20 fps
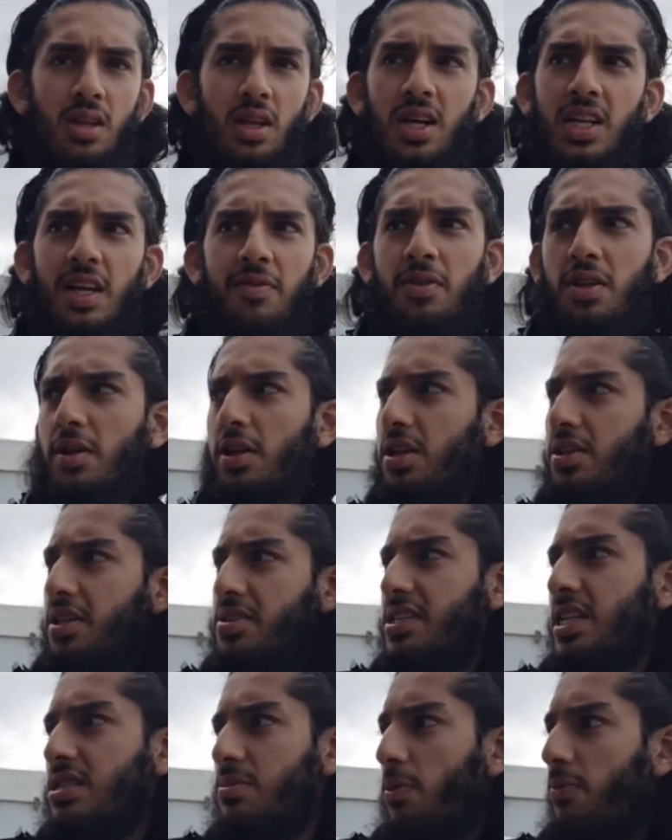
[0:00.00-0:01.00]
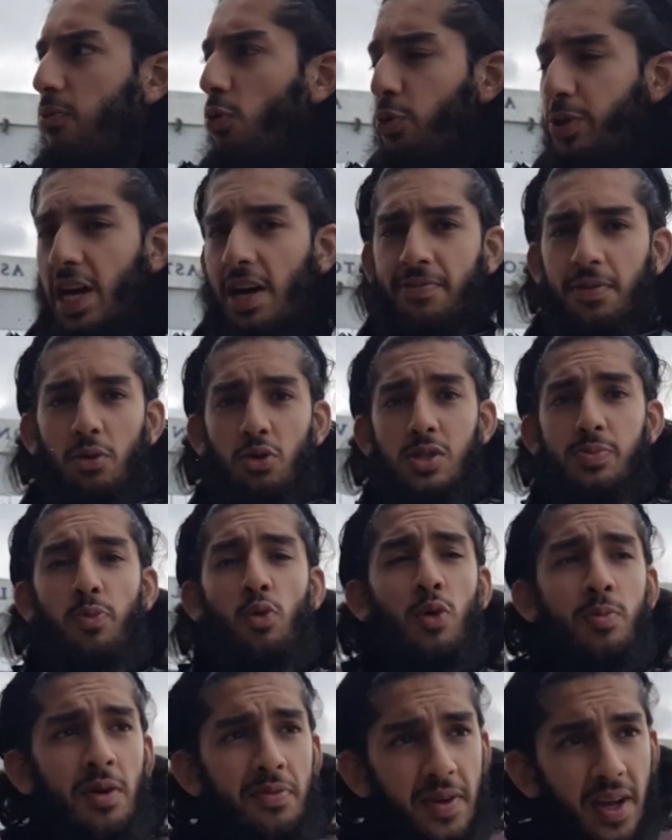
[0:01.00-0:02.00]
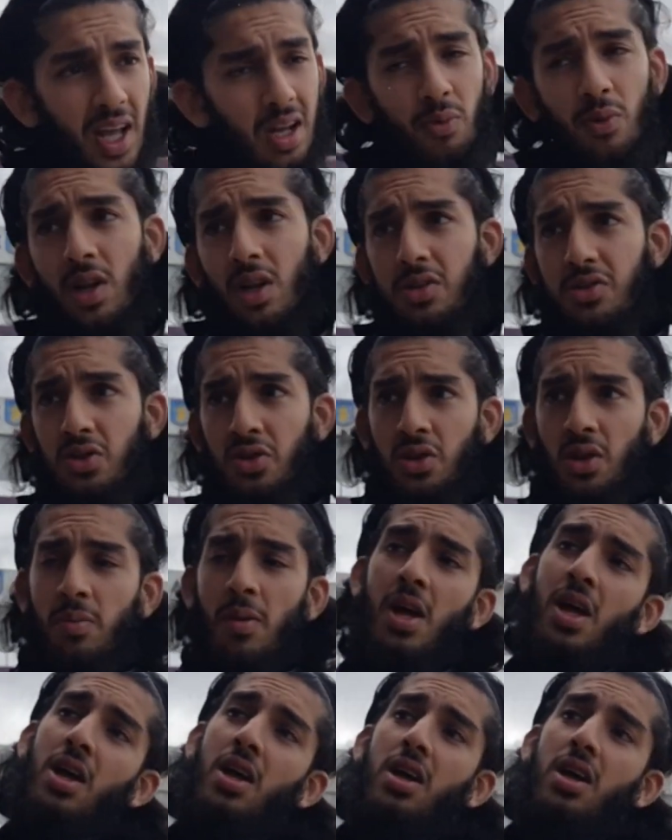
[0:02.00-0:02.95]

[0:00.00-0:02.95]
And even the, the season before that, I think was Bournemouth again, we lost to them.